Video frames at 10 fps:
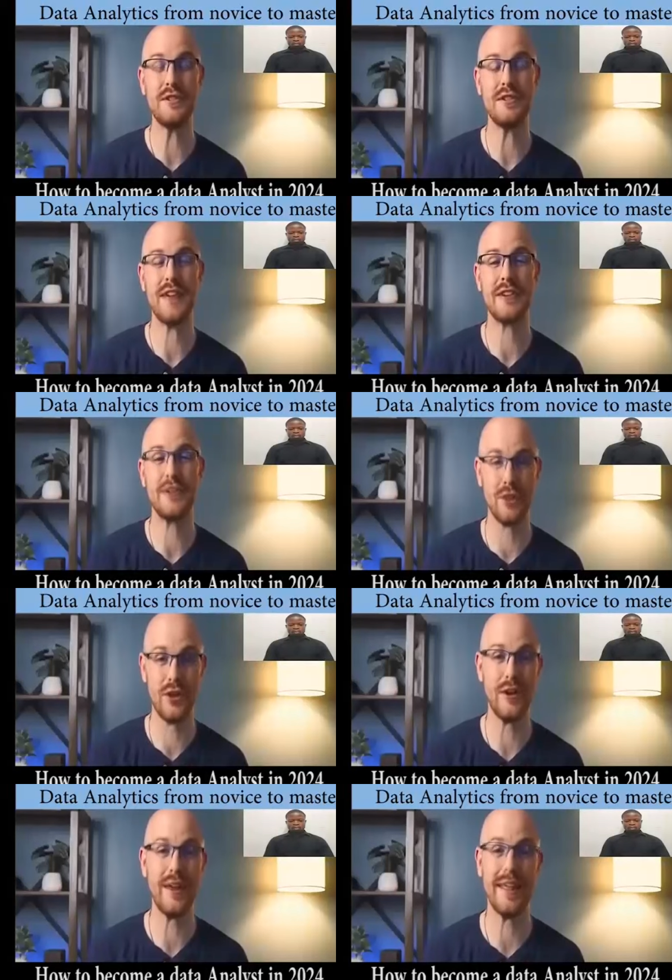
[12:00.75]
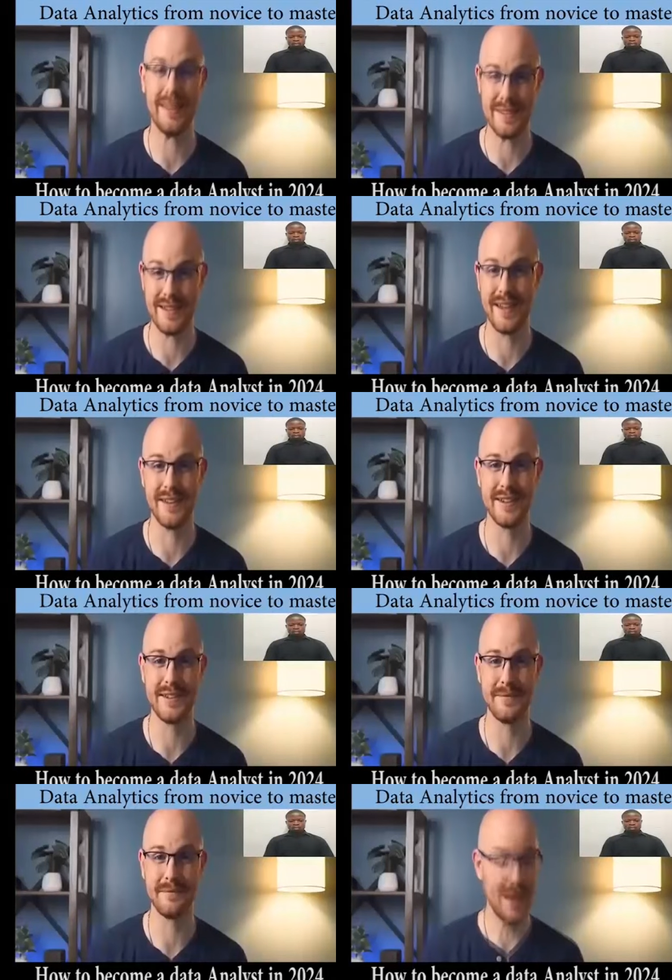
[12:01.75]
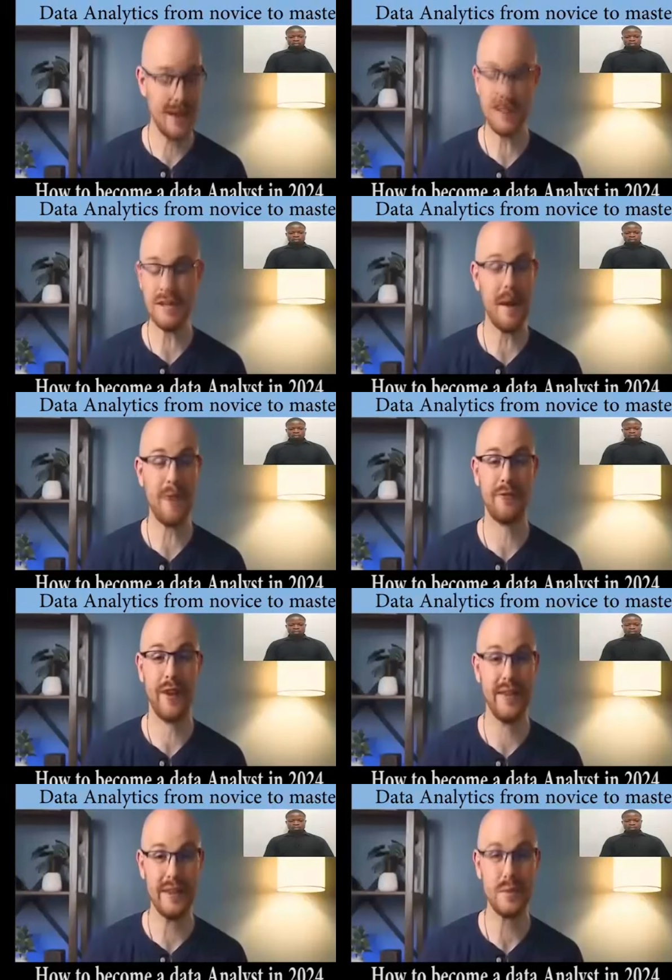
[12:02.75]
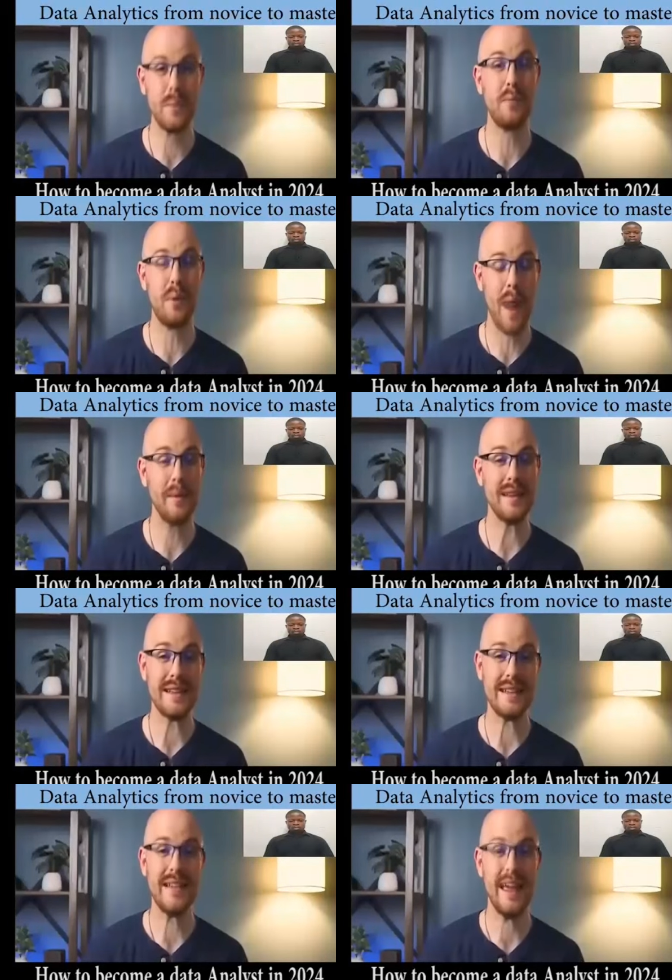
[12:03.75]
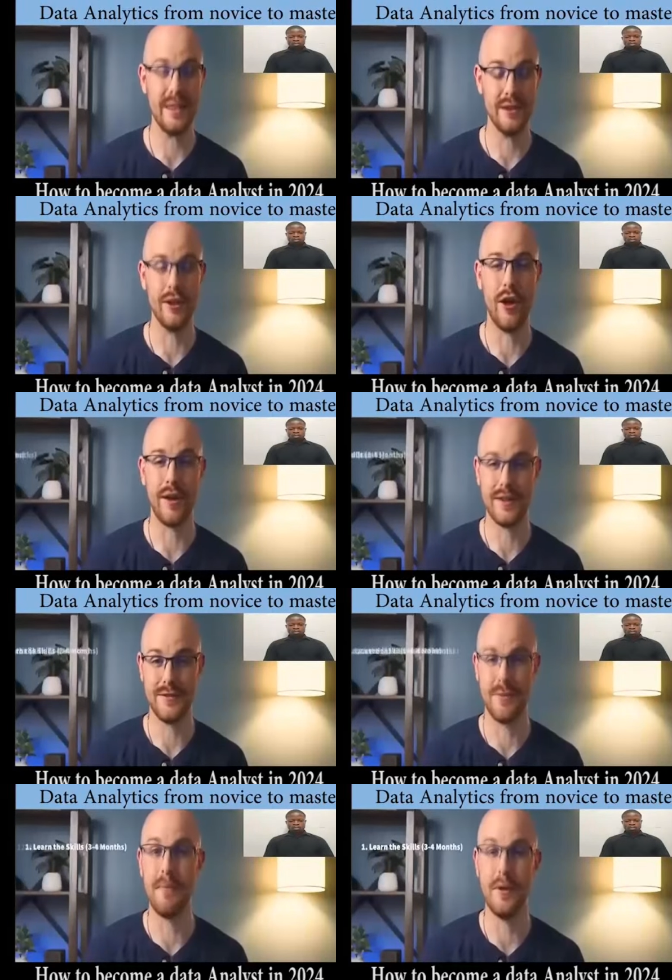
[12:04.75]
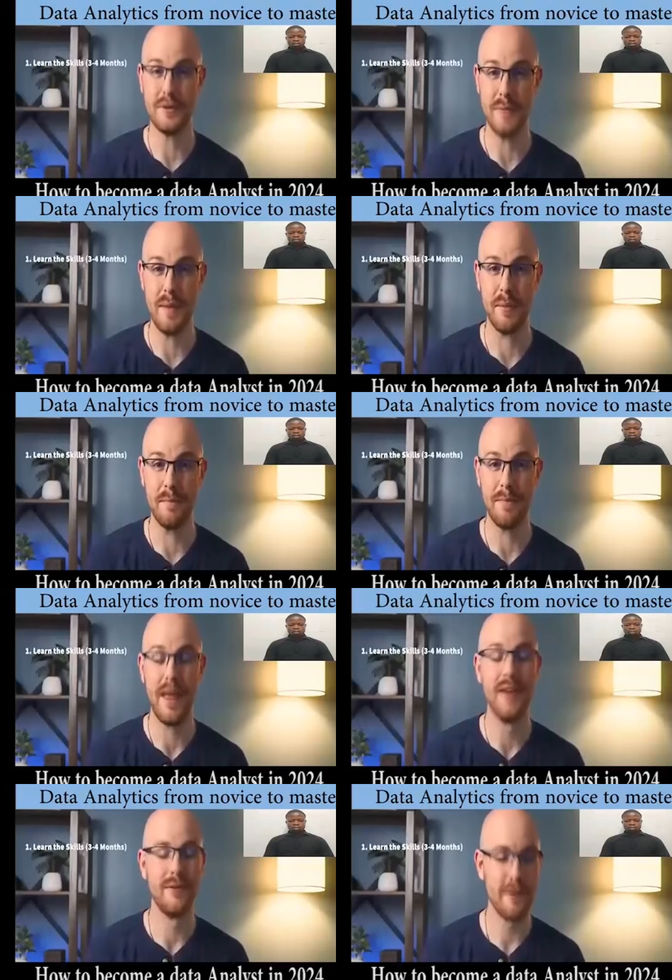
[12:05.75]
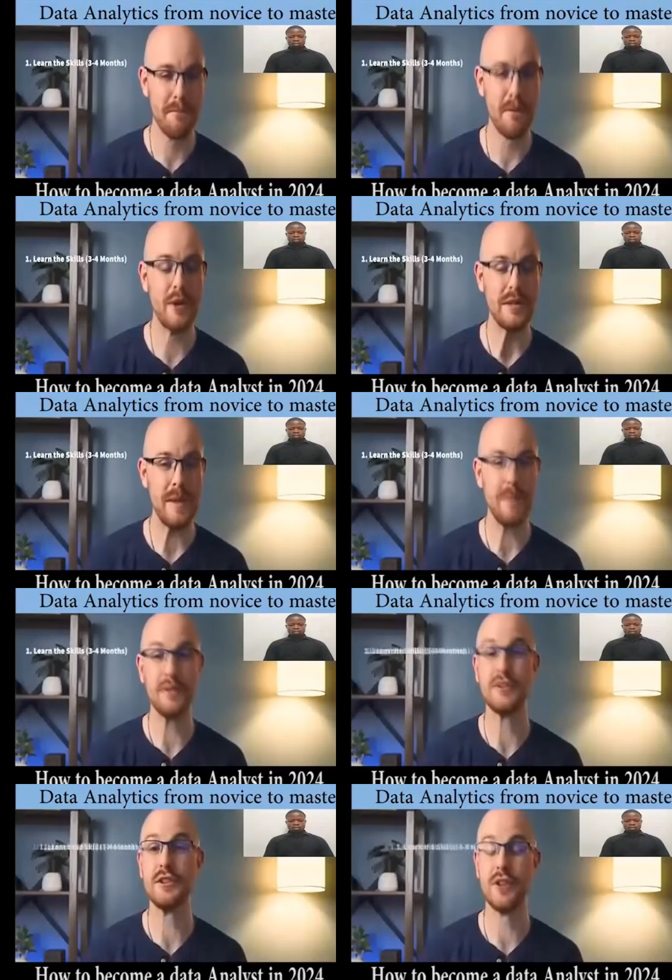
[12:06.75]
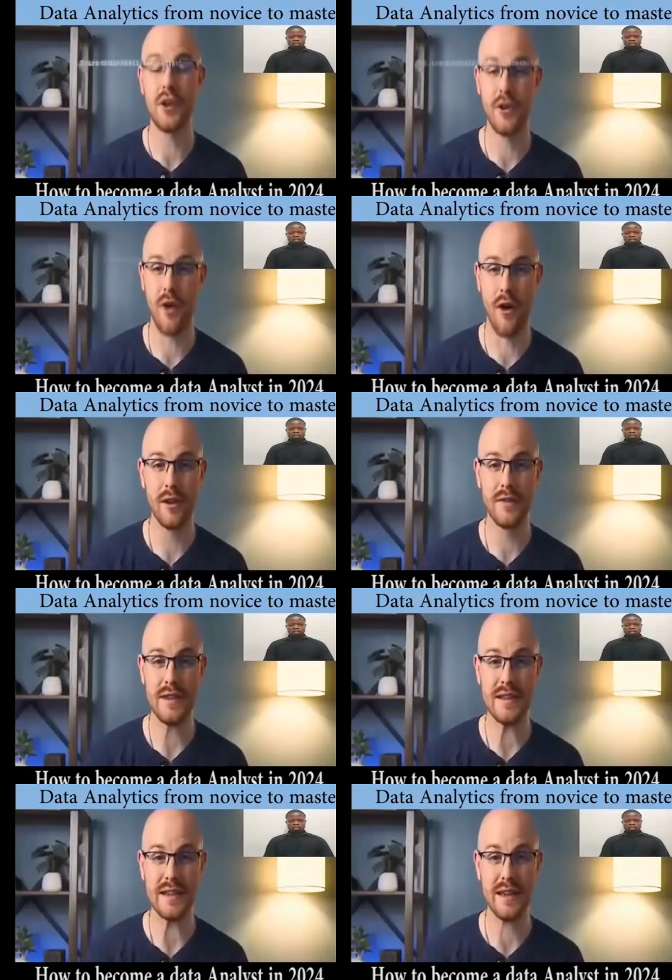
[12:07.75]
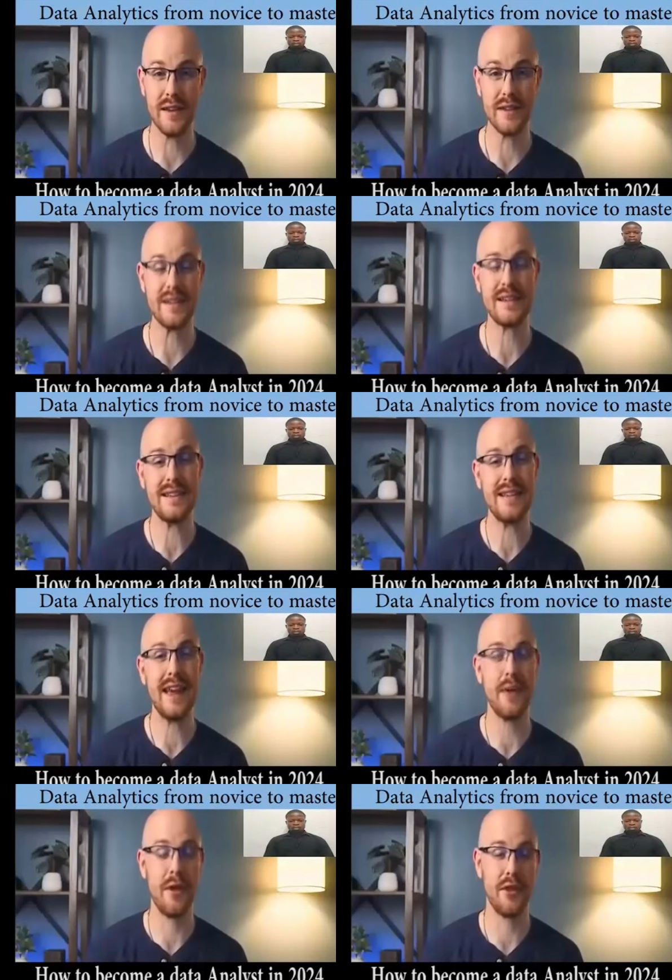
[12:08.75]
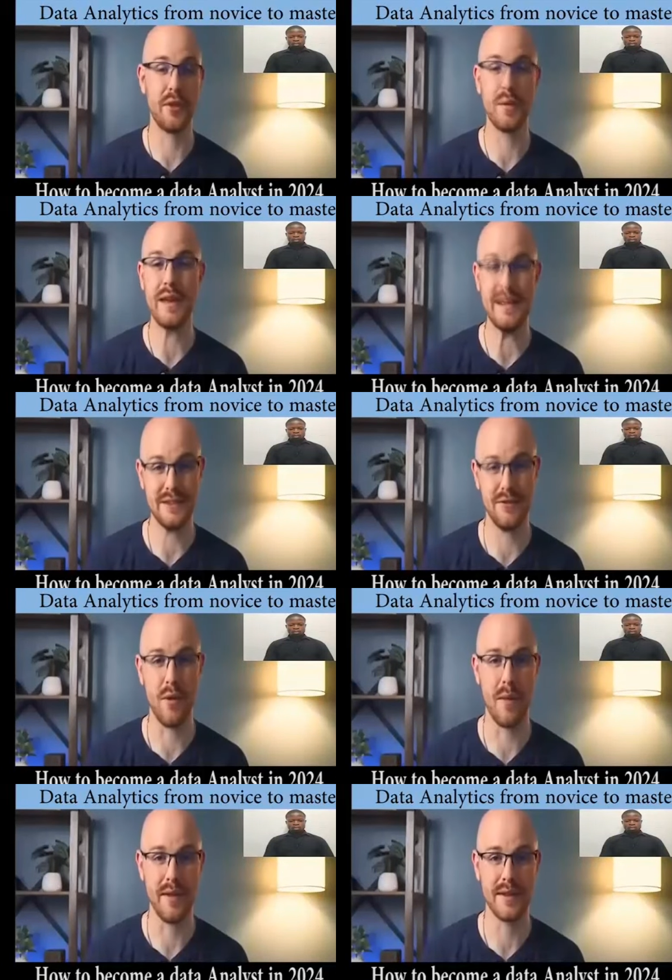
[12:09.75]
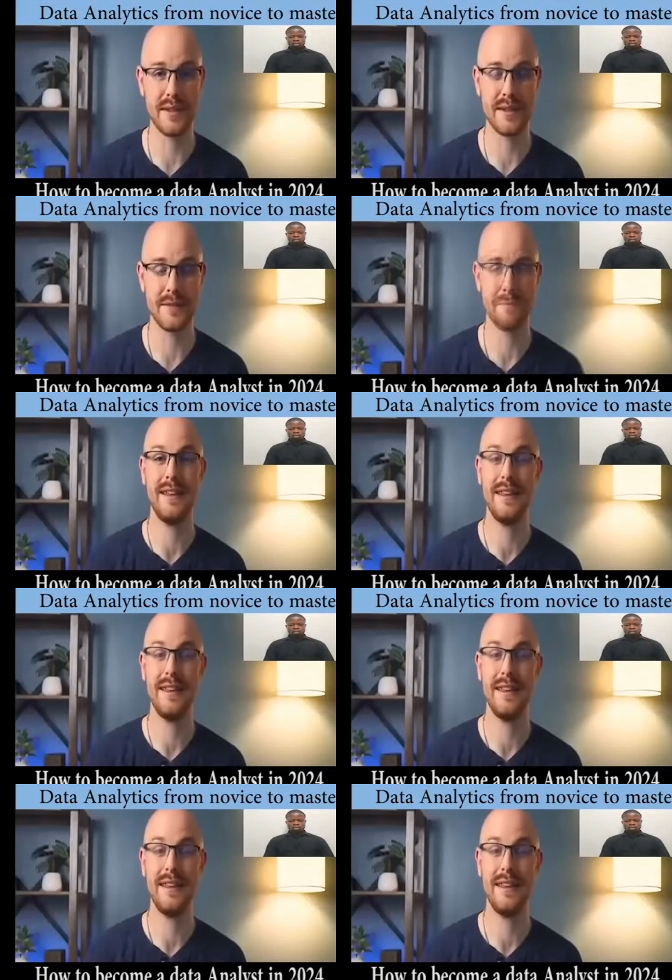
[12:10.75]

which is actually learning the skills. Now, just to be upfront, this one probably is going to take the longest for most people. For most people to learn all of these skills, it's going to take around 3 to 4 months.